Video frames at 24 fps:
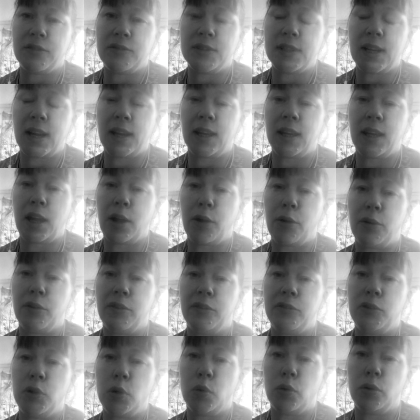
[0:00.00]
perspective, take
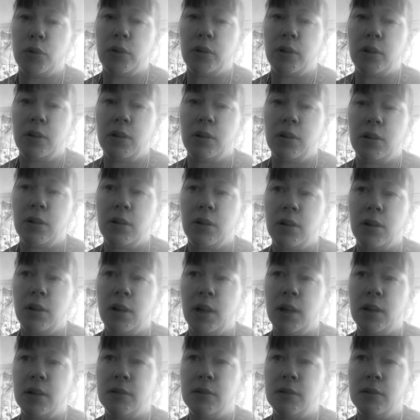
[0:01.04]
care of your,